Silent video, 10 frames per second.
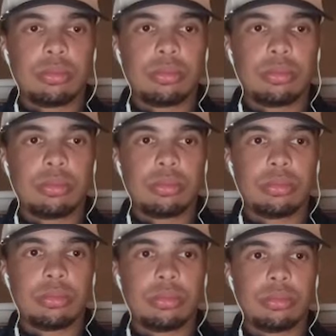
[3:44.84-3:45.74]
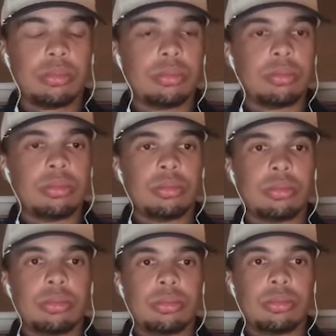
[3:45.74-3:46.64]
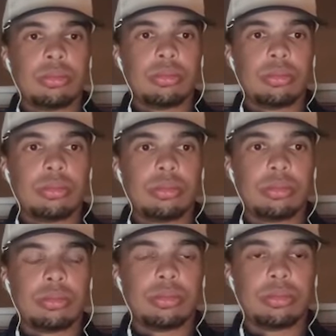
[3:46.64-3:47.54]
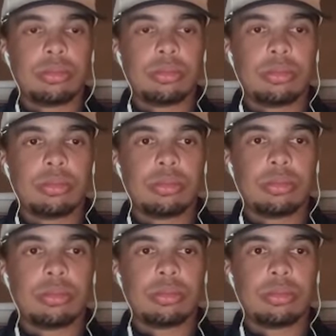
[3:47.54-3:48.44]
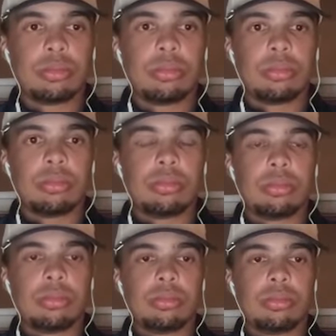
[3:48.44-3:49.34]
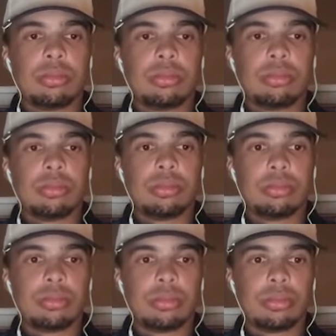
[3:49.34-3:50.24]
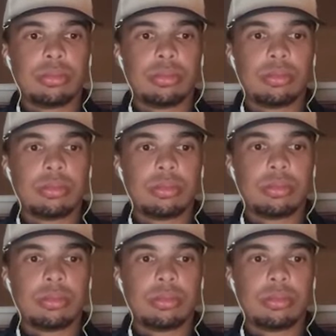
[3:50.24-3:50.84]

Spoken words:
This person isn't speaking.